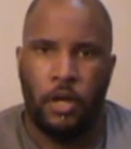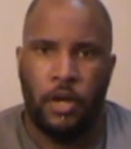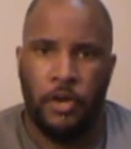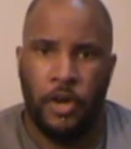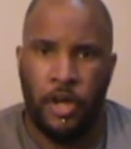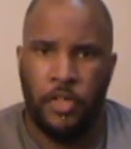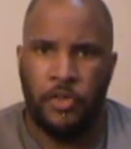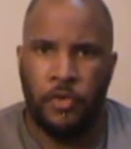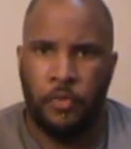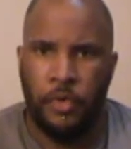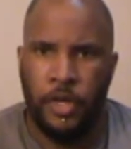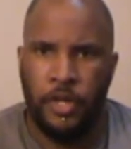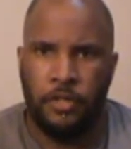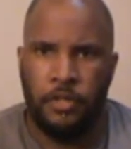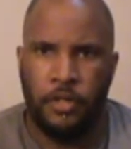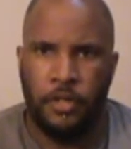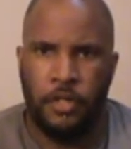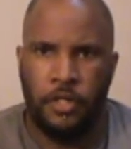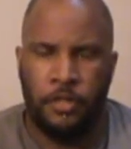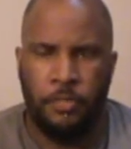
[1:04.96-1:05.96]
Another
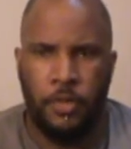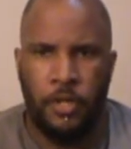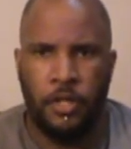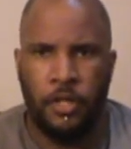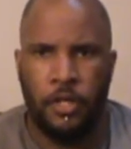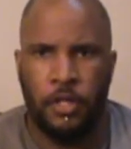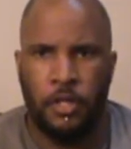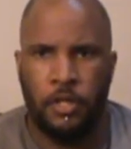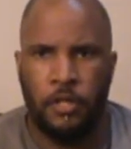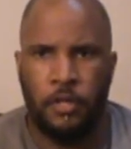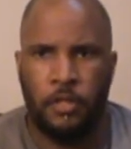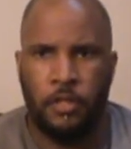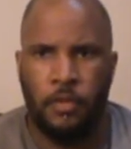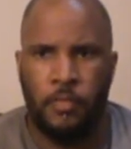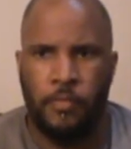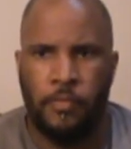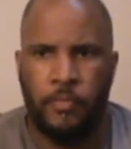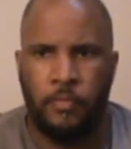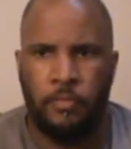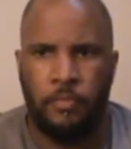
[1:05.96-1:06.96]
reason is
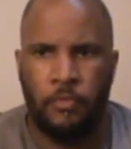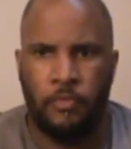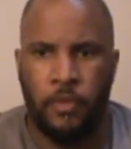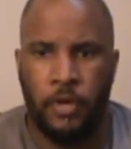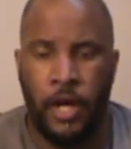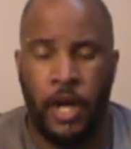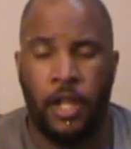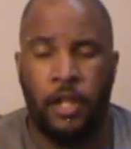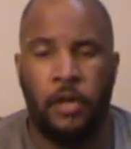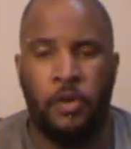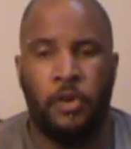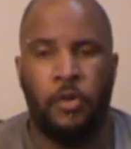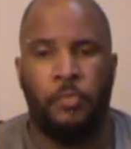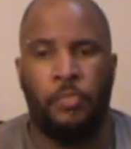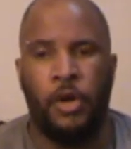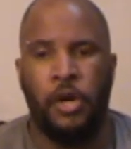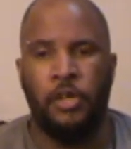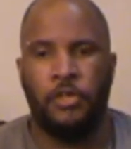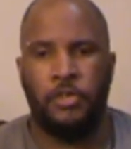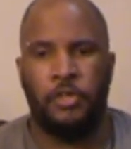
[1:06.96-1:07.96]
because what I
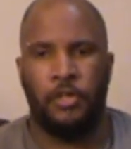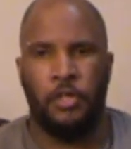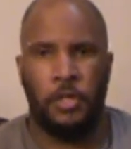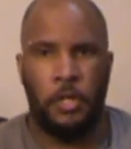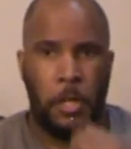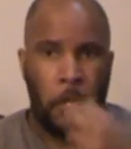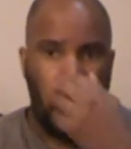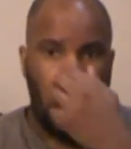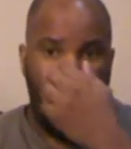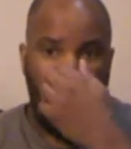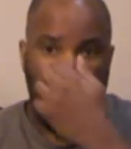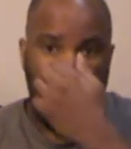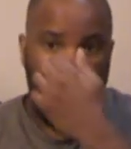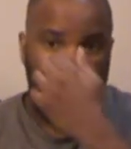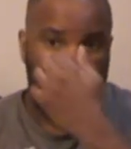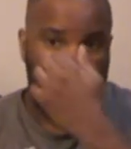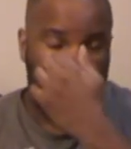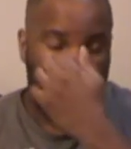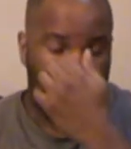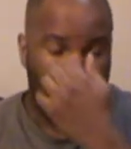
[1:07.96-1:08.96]
learned personally
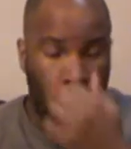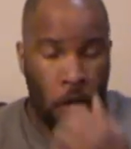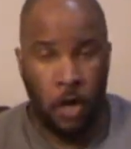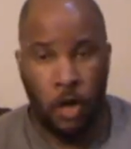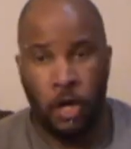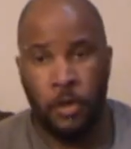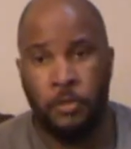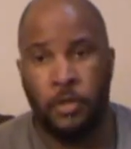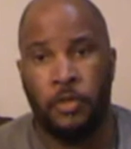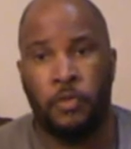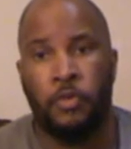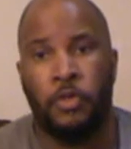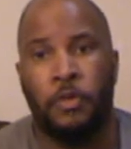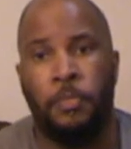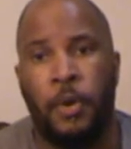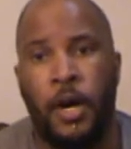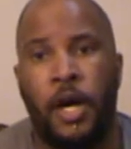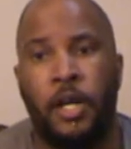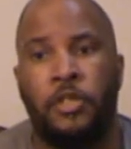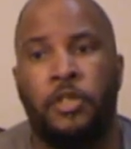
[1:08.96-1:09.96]
is that carbs is
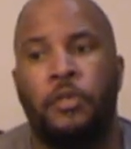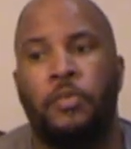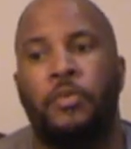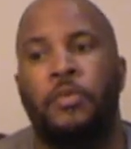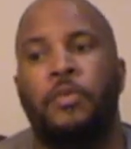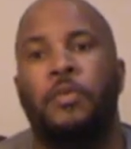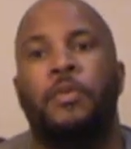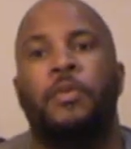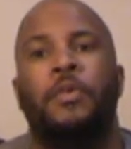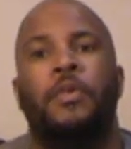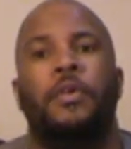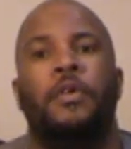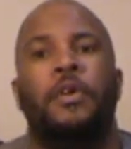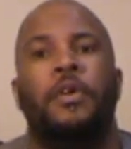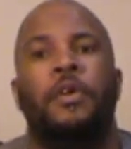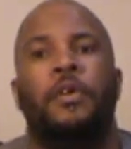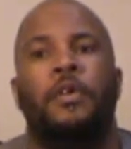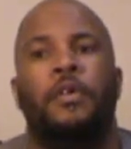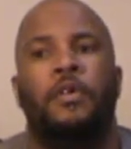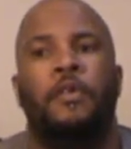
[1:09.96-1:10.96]
responsible
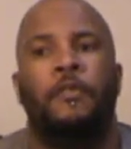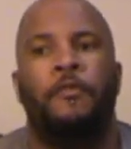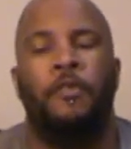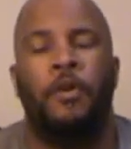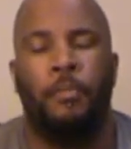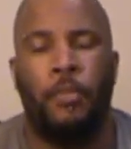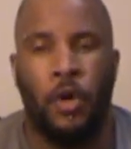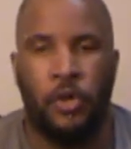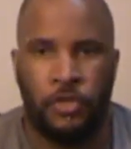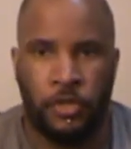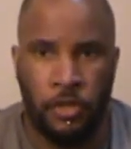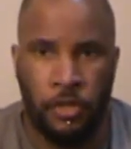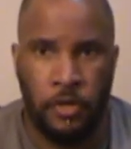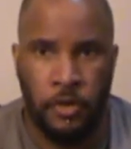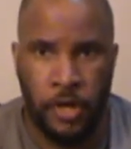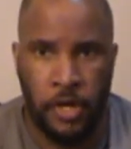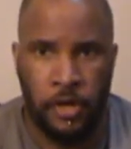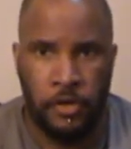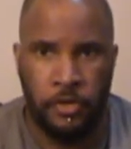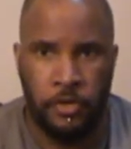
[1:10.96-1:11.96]
for most of
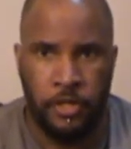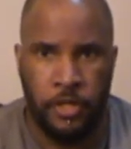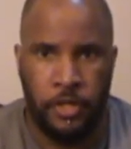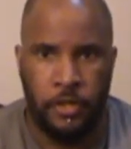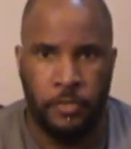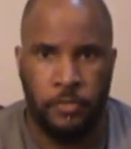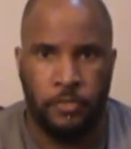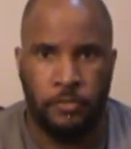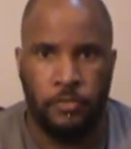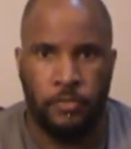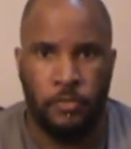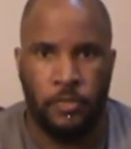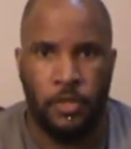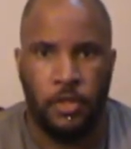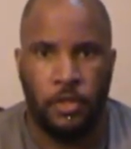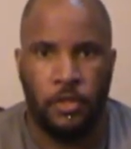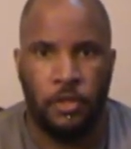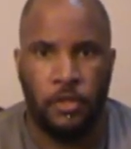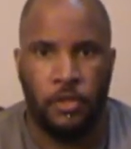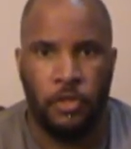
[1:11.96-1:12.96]
your energy.
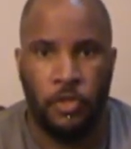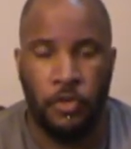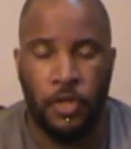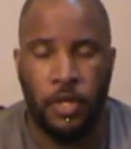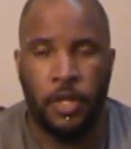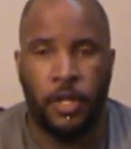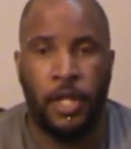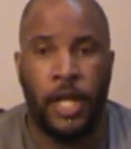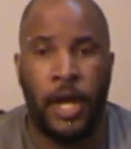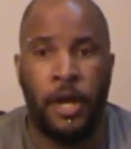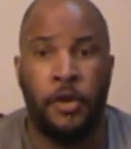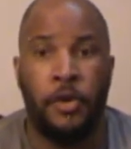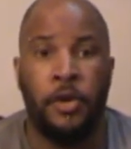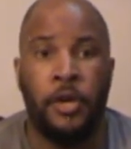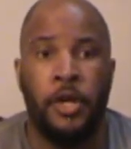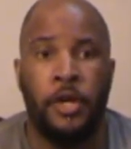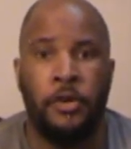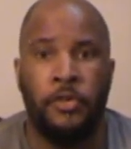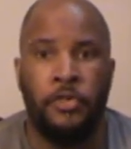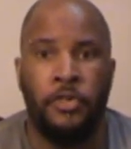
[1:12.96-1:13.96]
You get a lot of
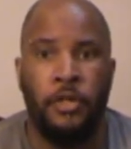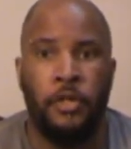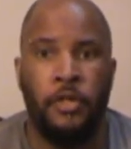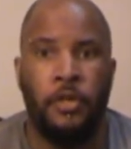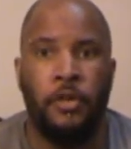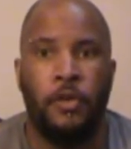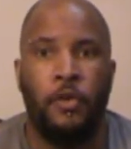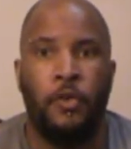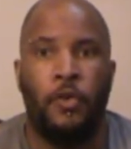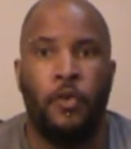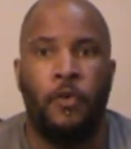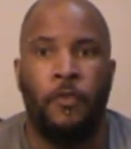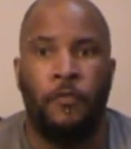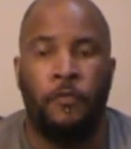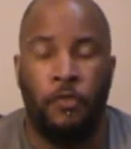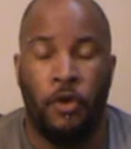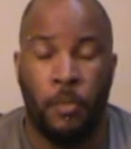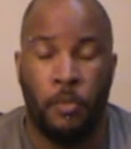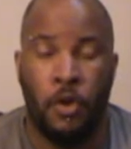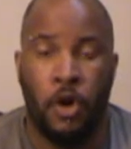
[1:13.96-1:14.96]
your energy
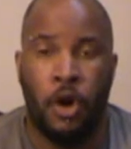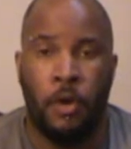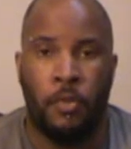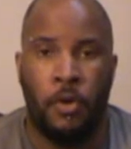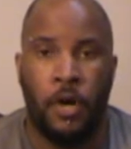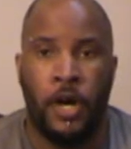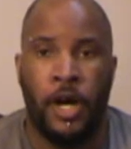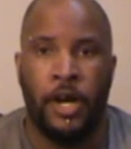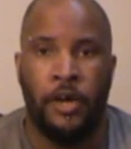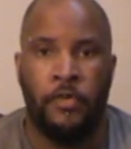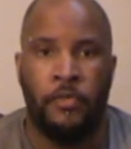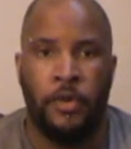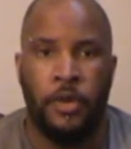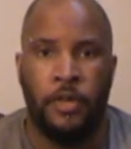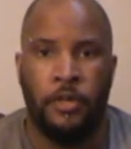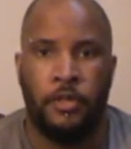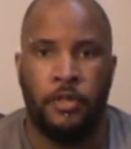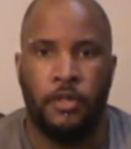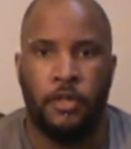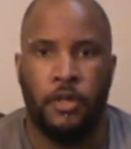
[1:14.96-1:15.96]
from
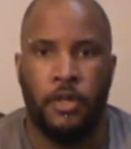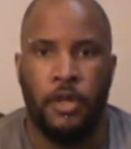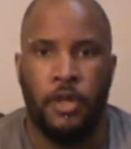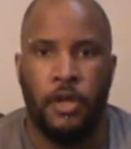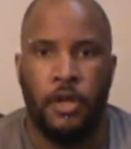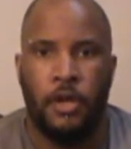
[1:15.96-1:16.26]
carbohydrates.